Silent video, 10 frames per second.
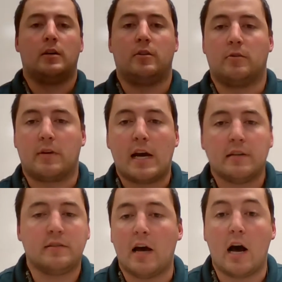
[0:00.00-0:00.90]
Hello,
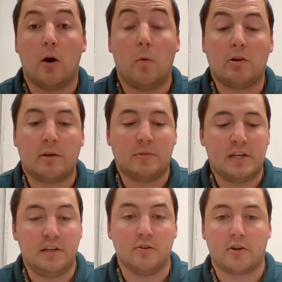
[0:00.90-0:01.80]
guys. Welcome
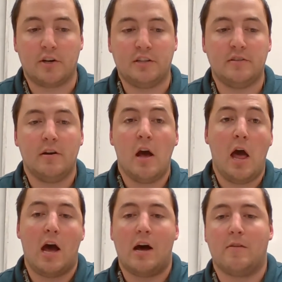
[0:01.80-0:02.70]
to e-learning
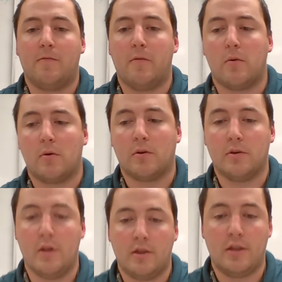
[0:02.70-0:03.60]

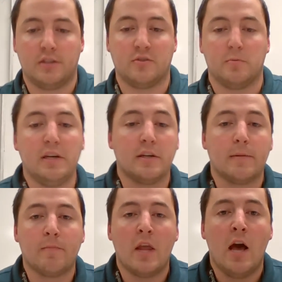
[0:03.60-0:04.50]
for this week.
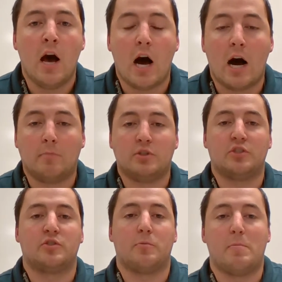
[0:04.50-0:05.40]

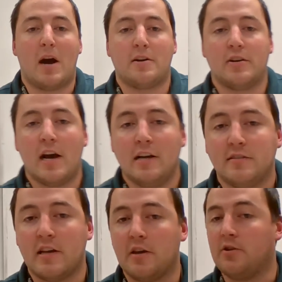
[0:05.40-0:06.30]
Just a reminder,
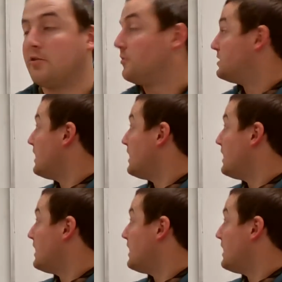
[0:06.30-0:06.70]
guys, that your